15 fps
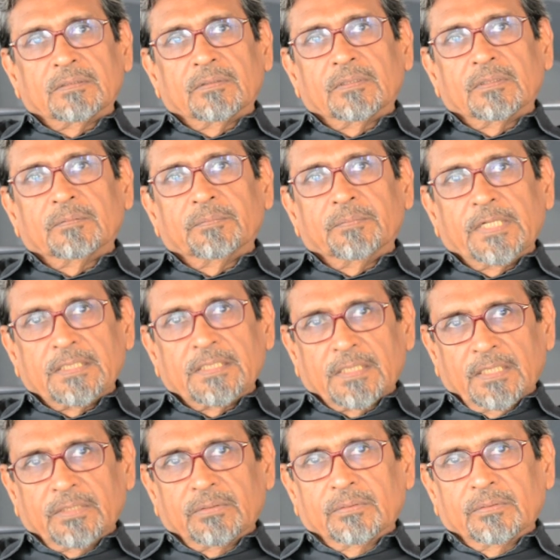or
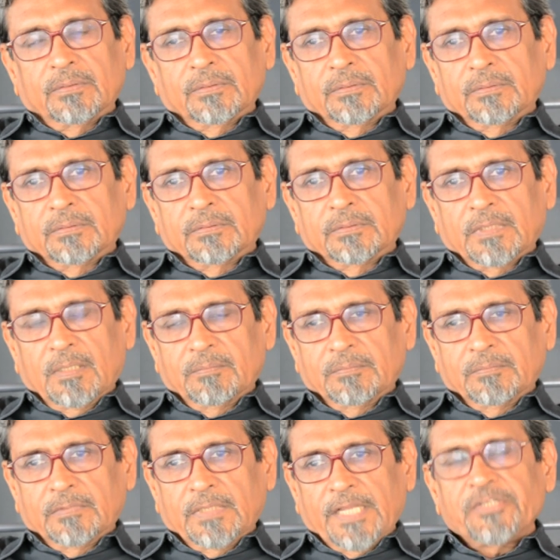basically to do
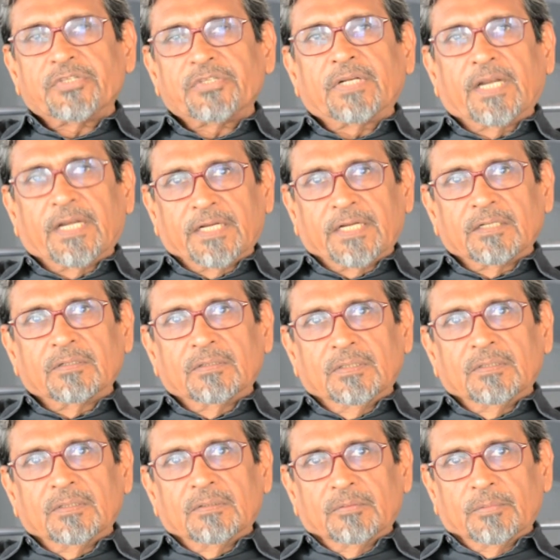some engineering
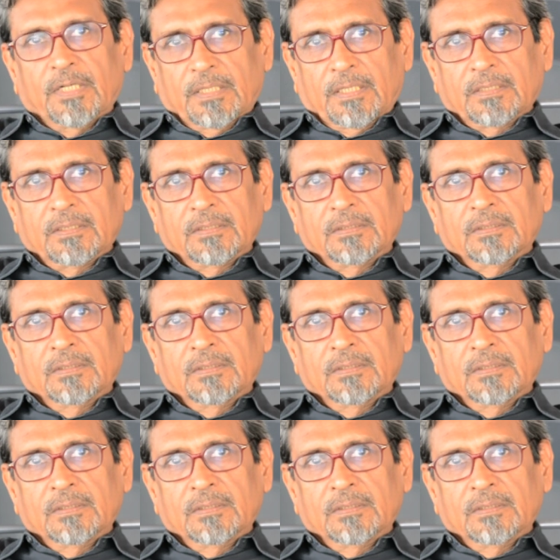work,